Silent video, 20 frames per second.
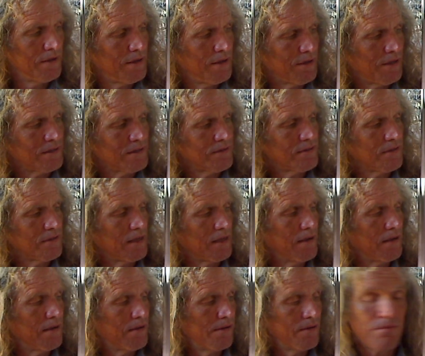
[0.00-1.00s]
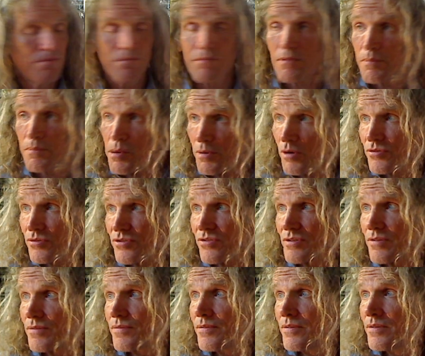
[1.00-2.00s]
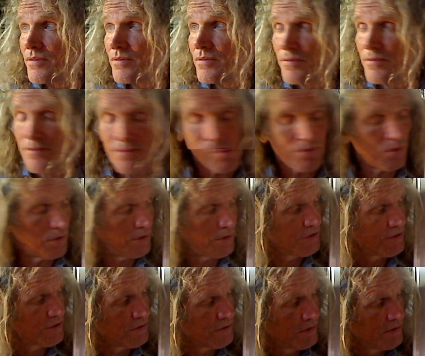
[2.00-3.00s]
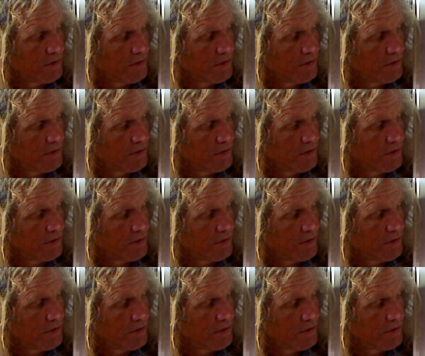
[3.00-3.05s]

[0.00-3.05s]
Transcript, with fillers: And that's the repulsive force.